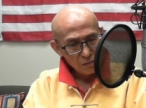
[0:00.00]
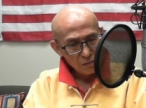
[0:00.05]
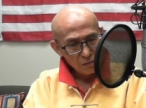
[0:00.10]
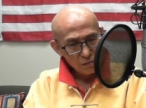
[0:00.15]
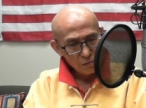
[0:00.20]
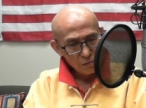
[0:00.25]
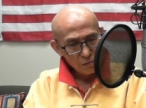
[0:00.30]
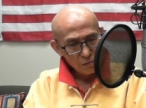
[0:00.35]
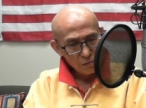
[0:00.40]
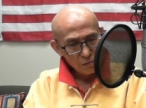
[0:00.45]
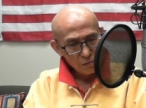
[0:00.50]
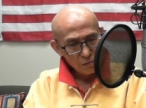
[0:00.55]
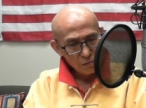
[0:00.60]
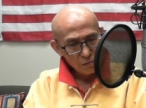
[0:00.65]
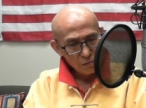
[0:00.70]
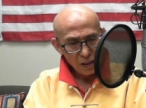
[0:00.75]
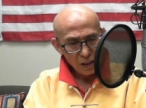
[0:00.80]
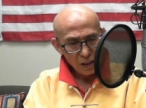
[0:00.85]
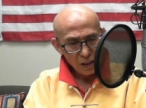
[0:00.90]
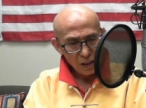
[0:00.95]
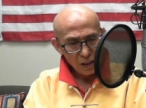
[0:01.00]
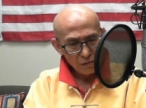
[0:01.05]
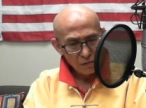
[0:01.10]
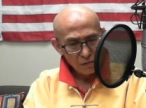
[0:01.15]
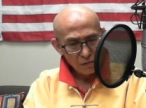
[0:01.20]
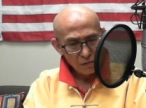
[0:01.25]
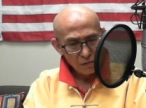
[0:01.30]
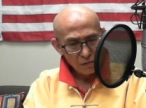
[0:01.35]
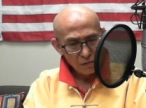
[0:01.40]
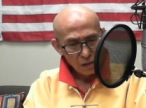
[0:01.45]
What do you perceive?
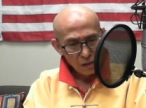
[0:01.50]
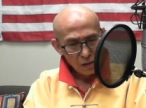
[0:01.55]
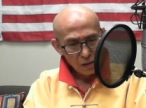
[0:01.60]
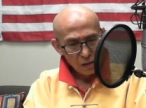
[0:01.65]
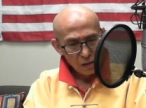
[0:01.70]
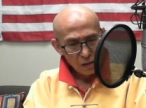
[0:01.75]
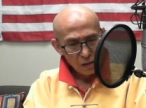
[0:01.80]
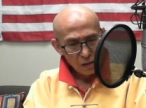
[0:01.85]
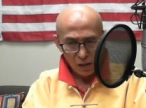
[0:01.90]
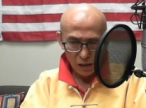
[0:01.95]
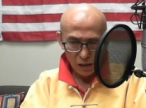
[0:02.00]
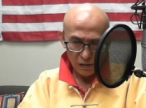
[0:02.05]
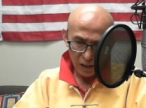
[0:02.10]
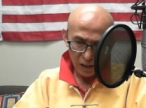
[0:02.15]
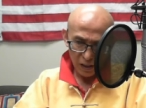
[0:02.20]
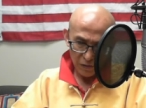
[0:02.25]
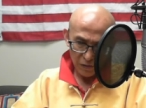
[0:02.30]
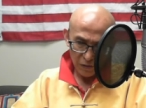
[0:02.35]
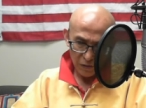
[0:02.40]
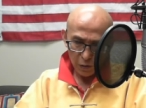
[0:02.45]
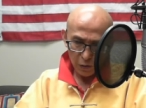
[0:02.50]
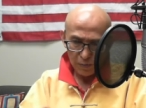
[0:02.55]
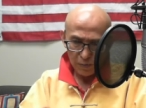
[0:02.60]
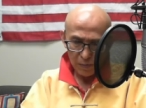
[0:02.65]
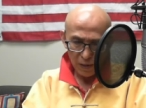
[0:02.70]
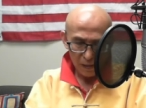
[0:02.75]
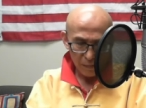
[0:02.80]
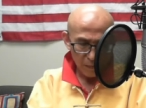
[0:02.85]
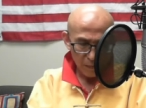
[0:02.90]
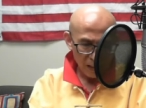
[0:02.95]
You conceive the
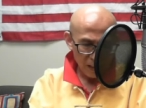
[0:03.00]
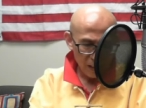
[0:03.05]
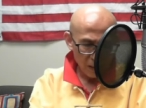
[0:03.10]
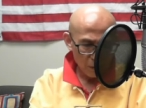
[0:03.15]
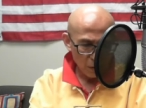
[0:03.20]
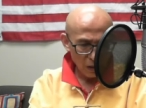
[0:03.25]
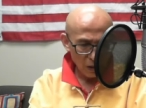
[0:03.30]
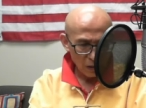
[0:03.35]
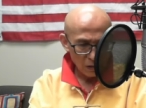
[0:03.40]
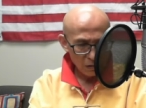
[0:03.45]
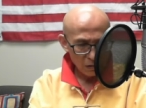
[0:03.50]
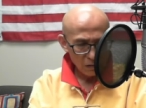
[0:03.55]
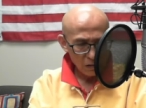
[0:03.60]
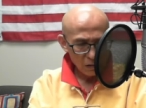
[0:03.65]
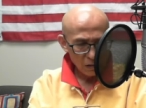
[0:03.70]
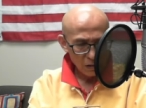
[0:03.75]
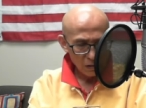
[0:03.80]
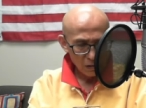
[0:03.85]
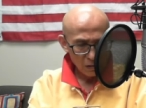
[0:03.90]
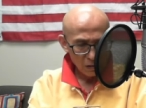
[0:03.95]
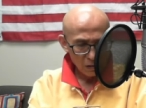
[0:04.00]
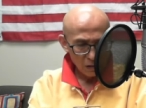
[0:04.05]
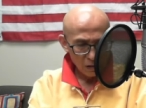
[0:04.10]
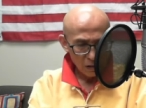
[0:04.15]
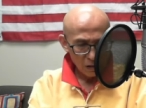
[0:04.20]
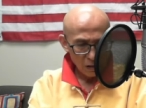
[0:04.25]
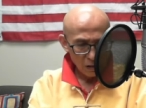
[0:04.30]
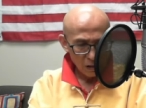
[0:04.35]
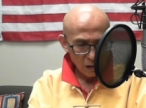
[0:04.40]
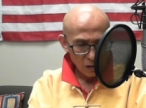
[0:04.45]
messy world.
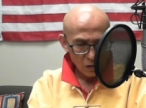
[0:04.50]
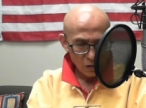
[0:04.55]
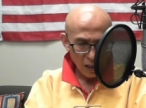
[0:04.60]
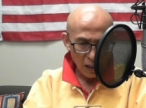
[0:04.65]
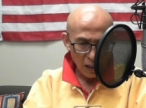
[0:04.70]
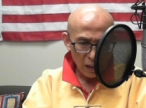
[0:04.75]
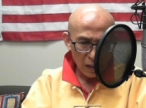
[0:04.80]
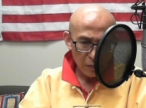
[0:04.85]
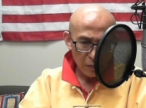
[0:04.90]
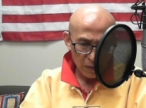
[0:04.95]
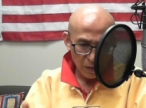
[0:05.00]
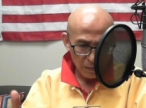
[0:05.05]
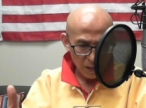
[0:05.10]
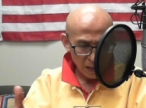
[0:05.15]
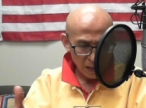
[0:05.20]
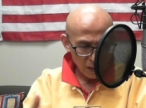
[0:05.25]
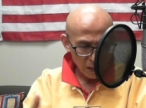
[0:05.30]
You get the messy